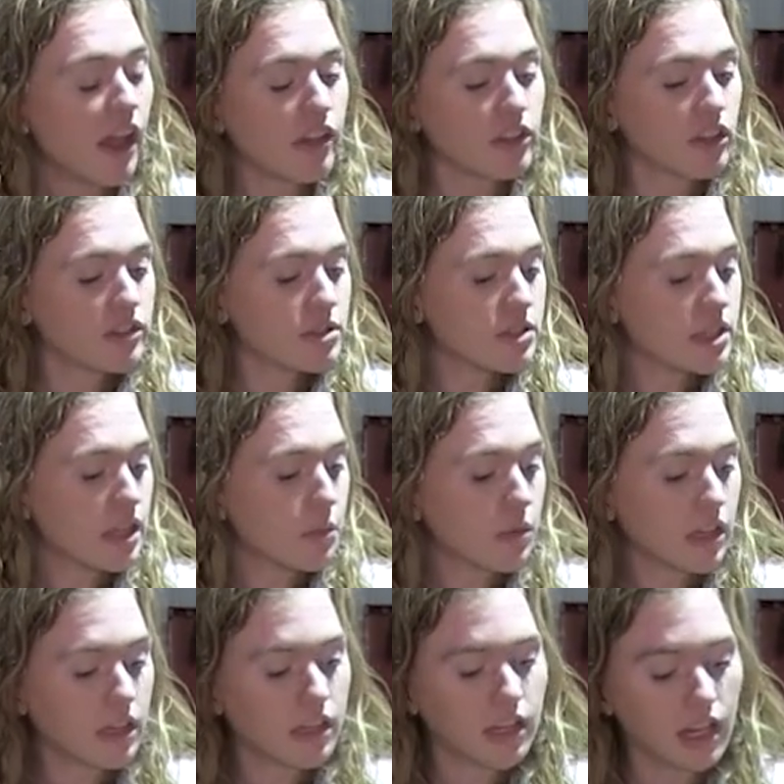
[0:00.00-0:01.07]
You also see that
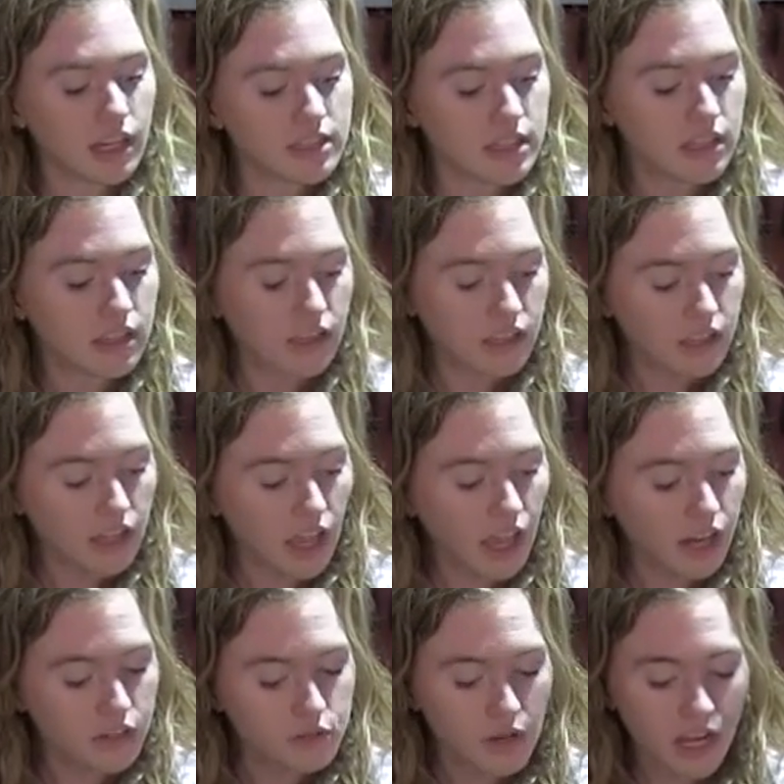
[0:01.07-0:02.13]
we connected the
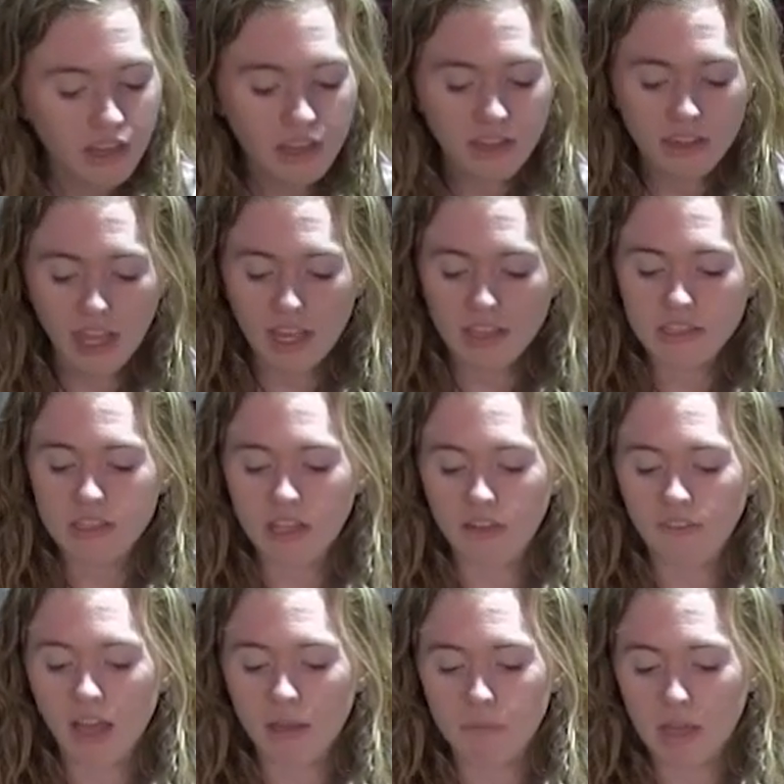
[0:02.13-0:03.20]
hydraulic lines.
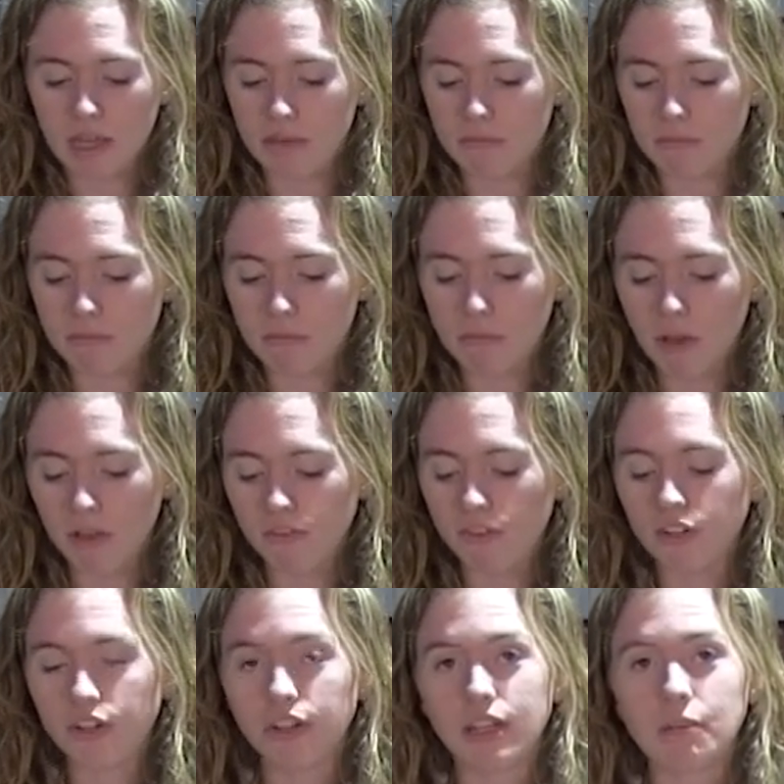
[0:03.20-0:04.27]
I've got my
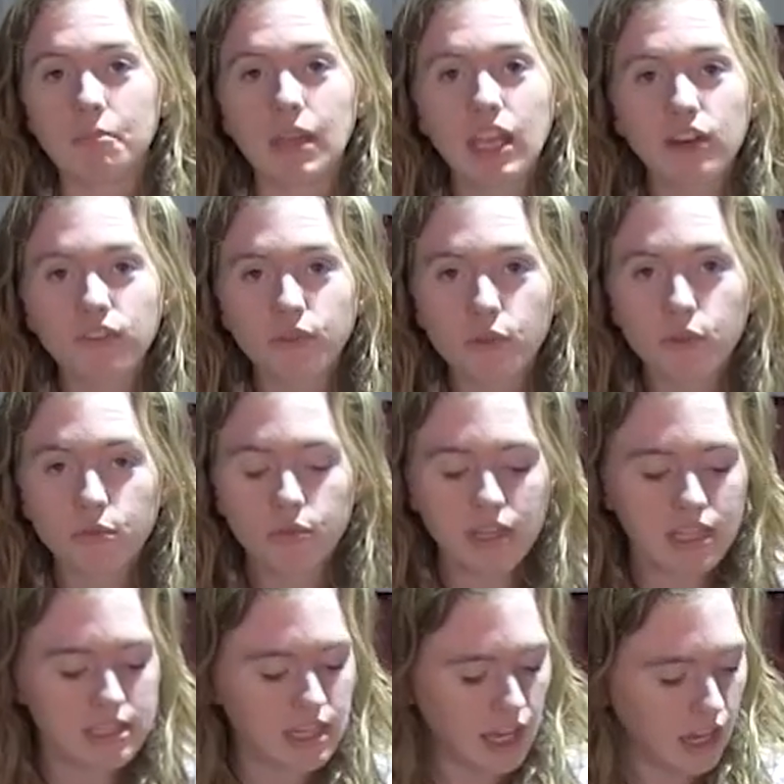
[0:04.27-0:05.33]
muffler and the manifold
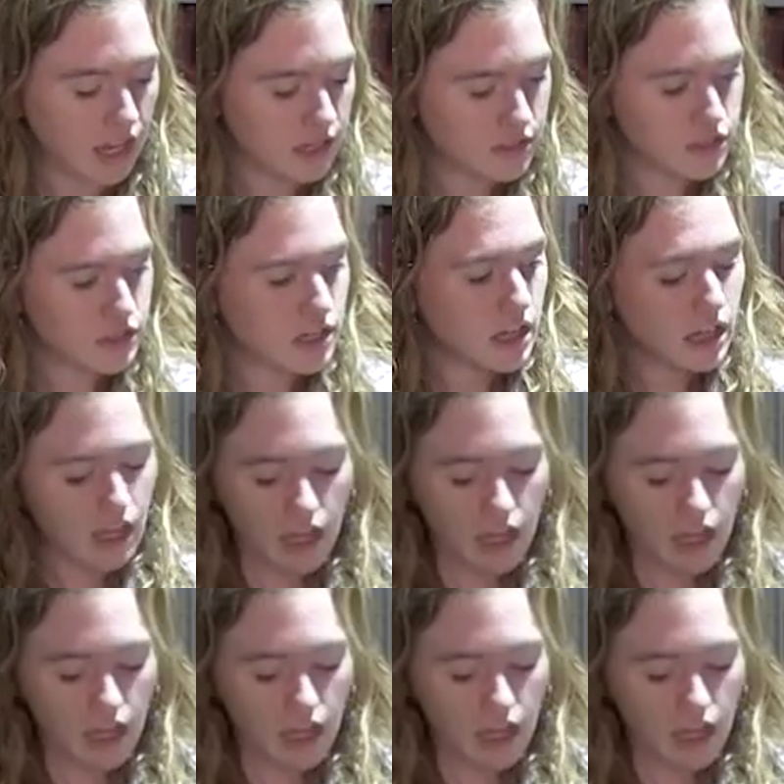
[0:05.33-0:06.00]
reattached.